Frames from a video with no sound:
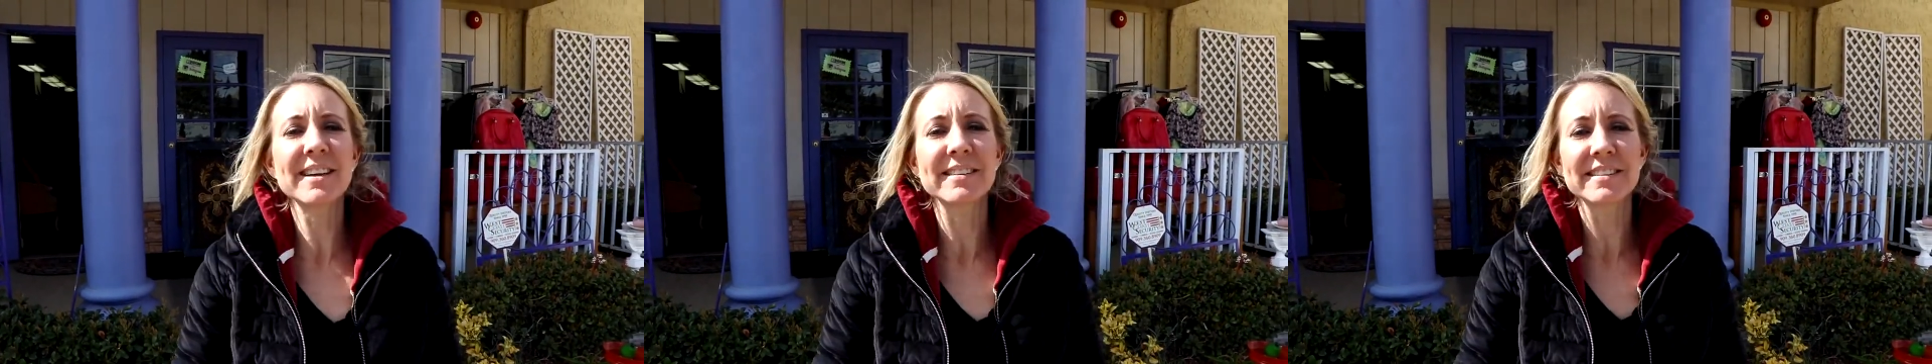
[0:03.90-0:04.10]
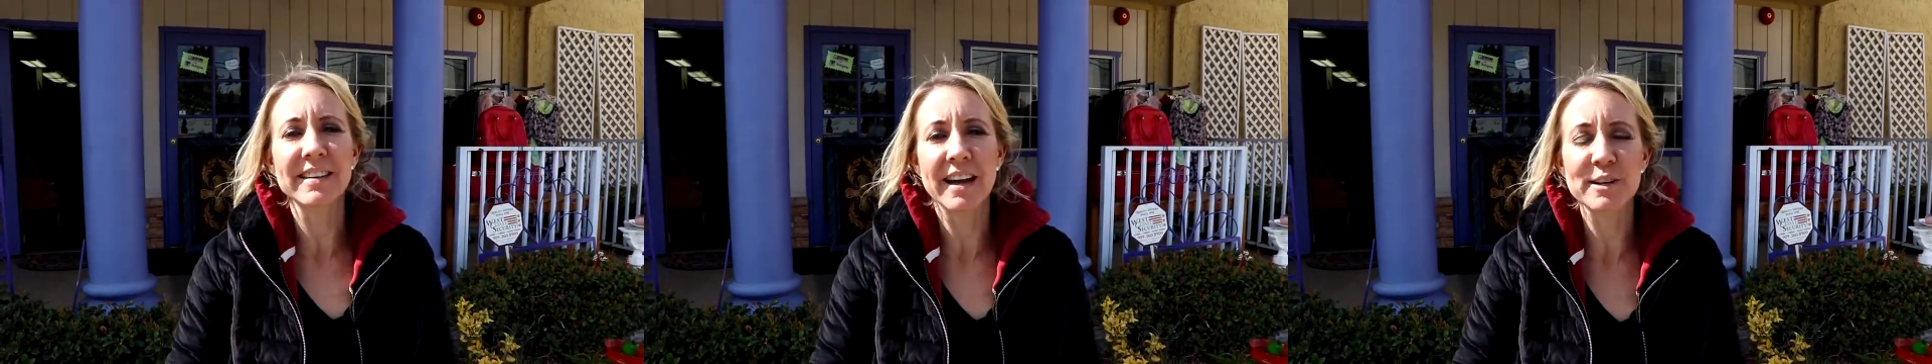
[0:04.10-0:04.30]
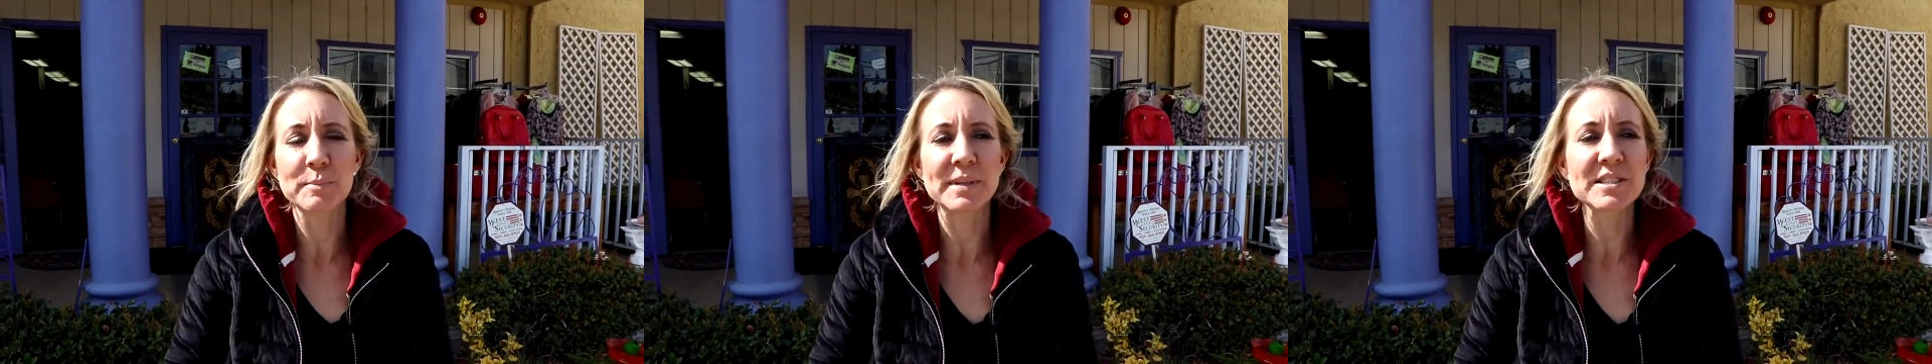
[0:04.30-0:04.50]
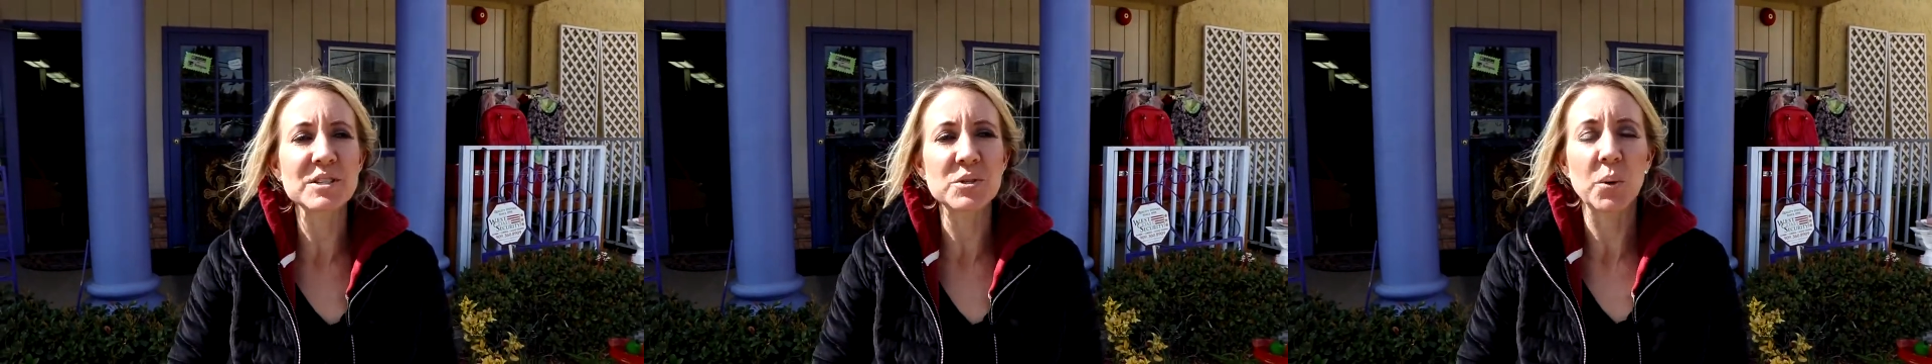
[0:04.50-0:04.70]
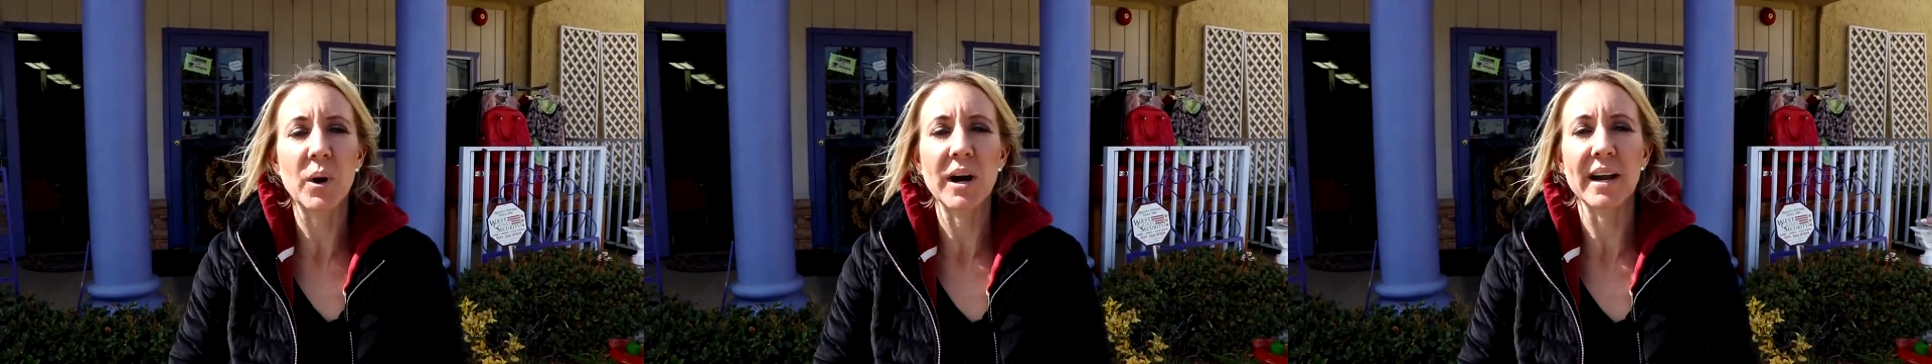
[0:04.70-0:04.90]
Consignment
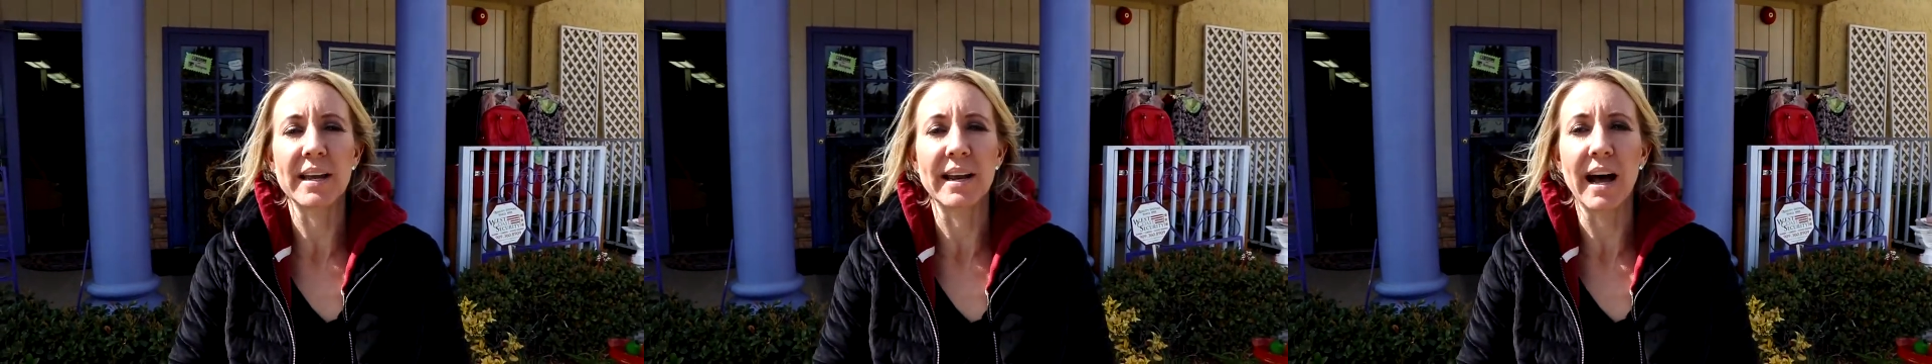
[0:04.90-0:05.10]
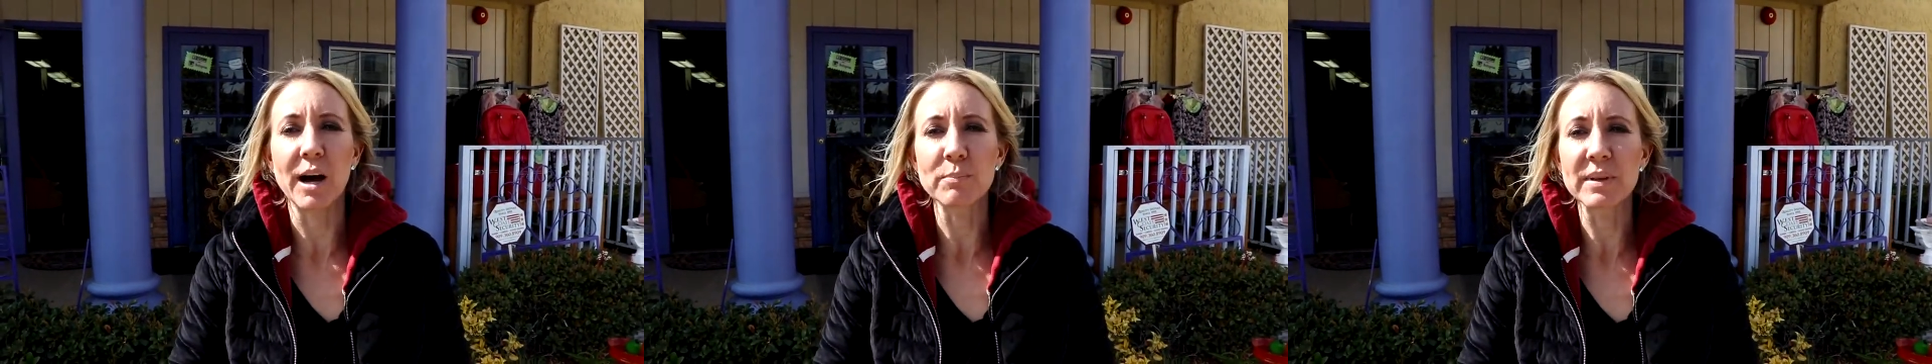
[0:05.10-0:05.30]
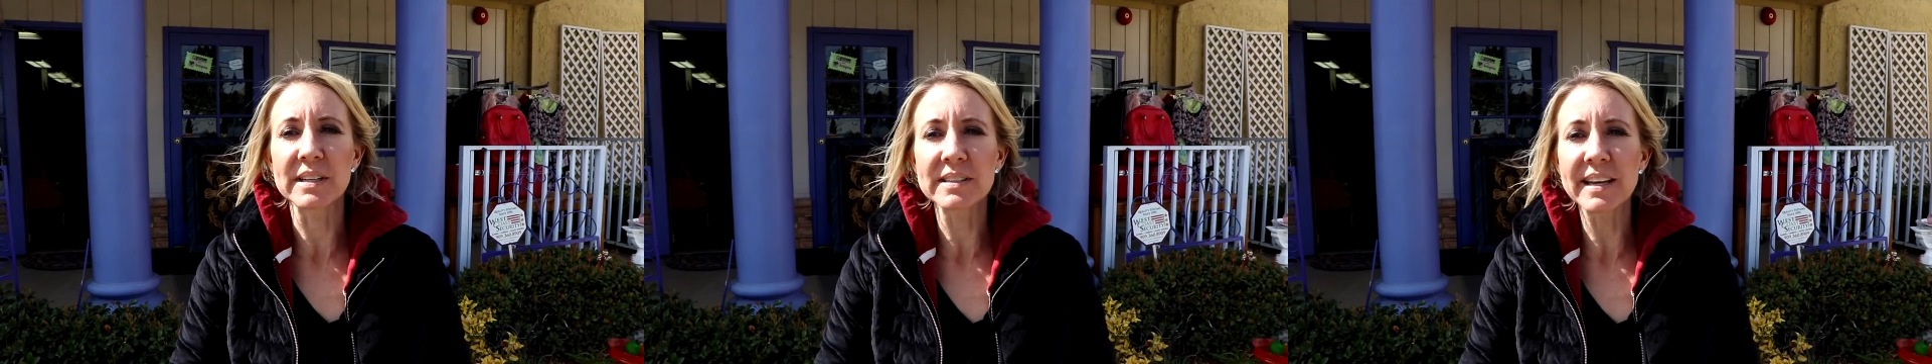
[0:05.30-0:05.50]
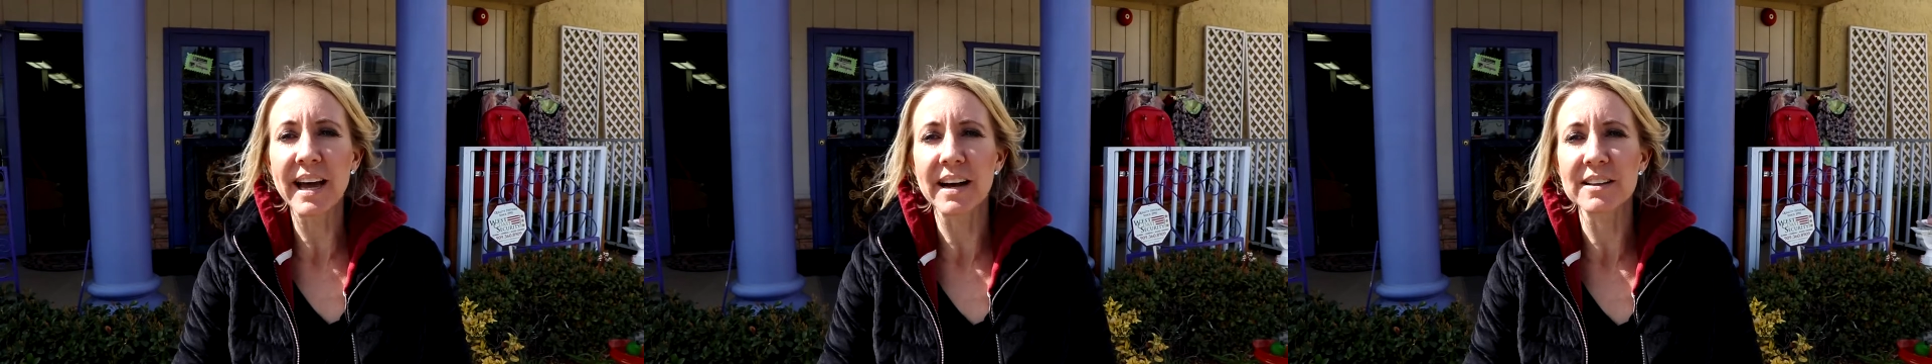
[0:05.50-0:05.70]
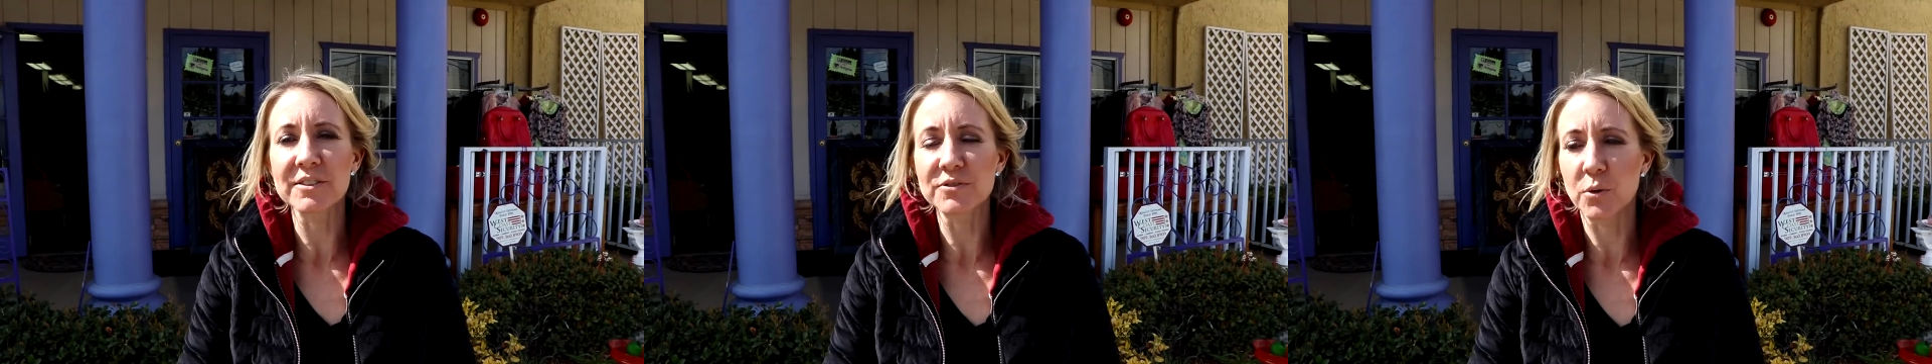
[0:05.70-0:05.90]
Store in Upland,
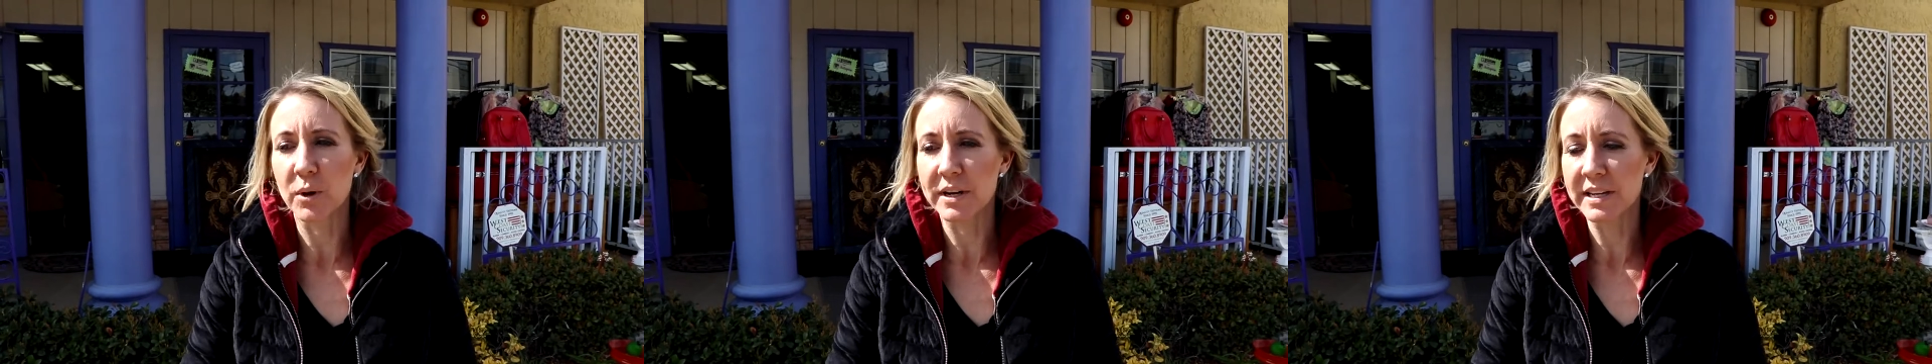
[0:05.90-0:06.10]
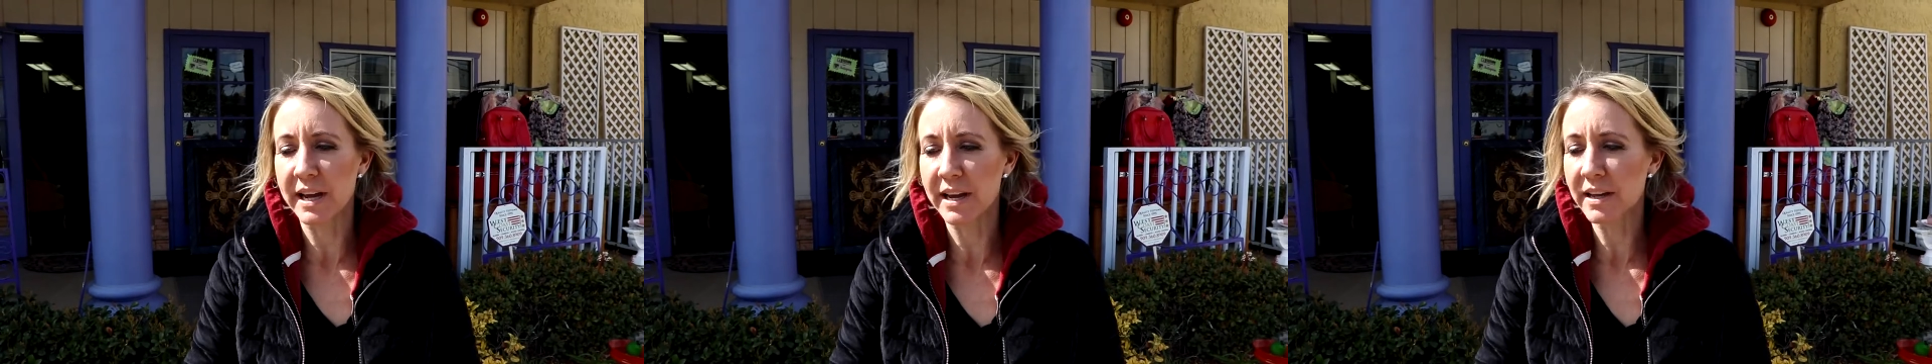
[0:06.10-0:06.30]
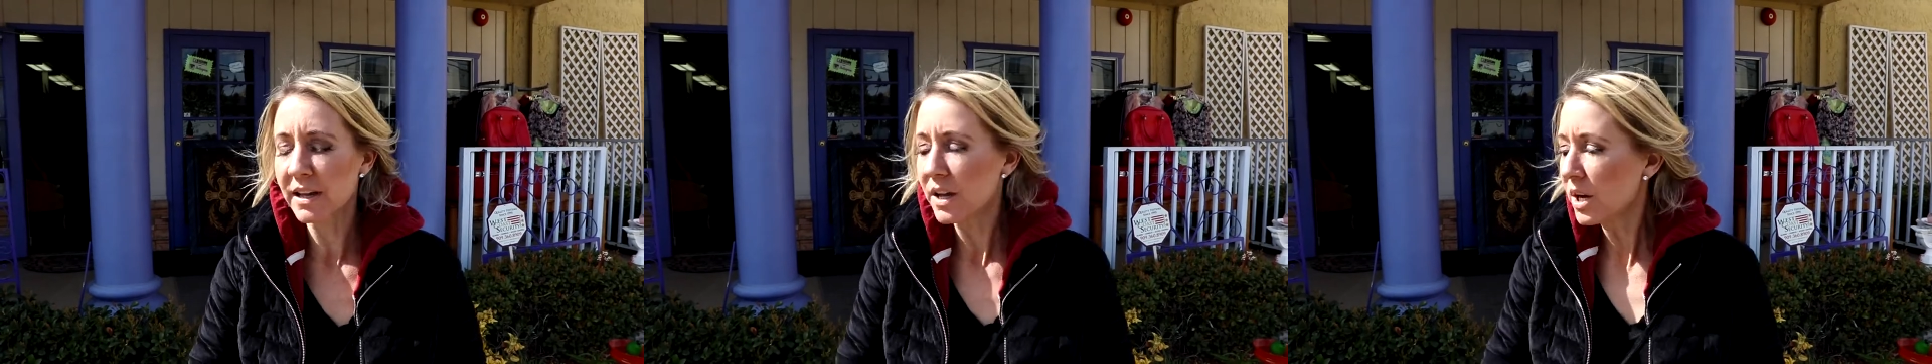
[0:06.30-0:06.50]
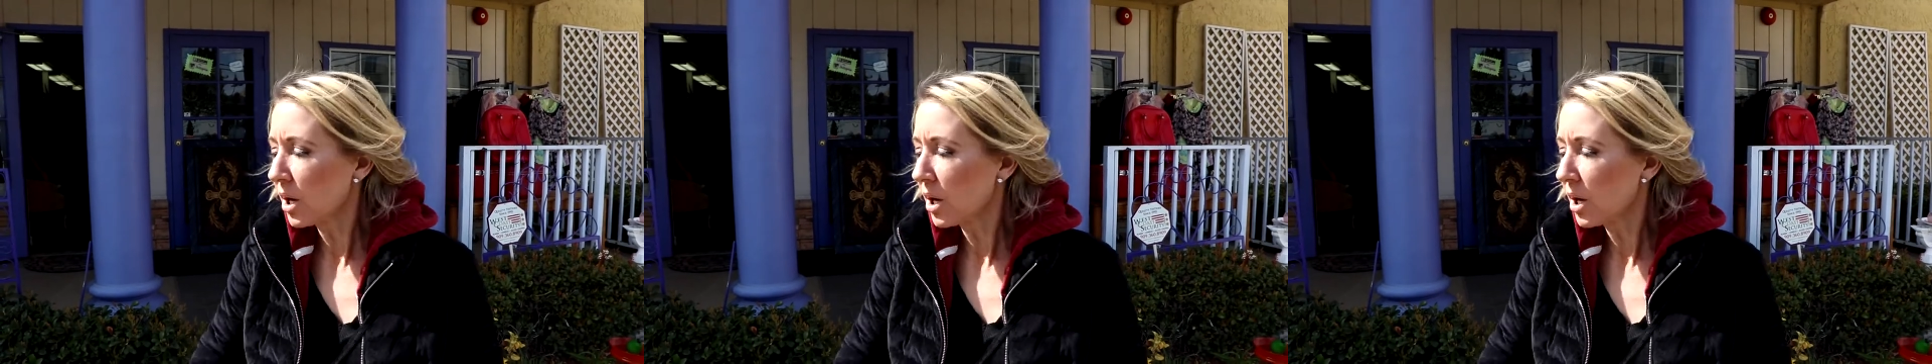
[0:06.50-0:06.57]
California.